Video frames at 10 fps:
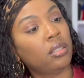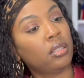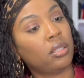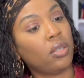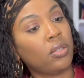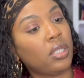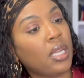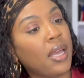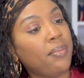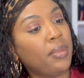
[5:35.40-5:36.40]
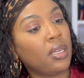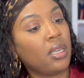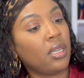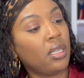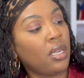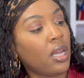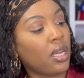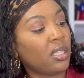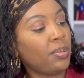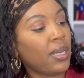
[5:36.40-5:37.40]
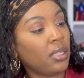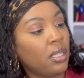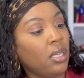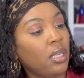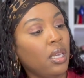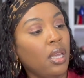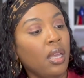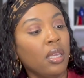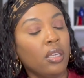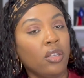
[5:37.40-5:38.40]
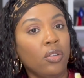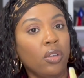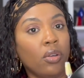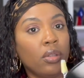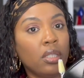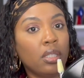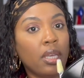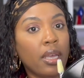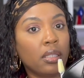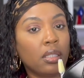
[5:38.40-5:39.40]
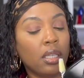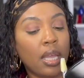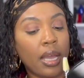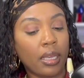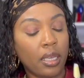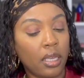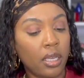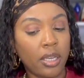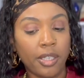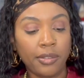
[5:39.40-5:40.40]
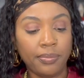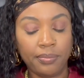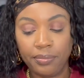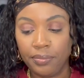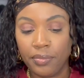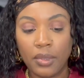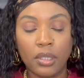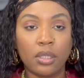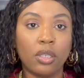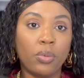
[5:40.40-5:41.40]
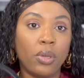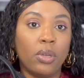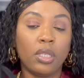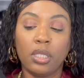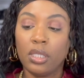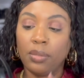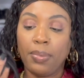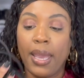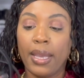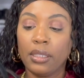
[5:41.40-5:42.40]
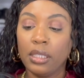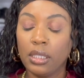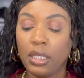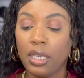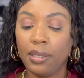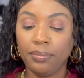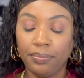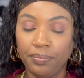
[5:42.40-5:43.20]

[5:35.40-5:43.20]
So it's a lot minier than I expected. And you know, this has the lock here. So we're going to just pack this up.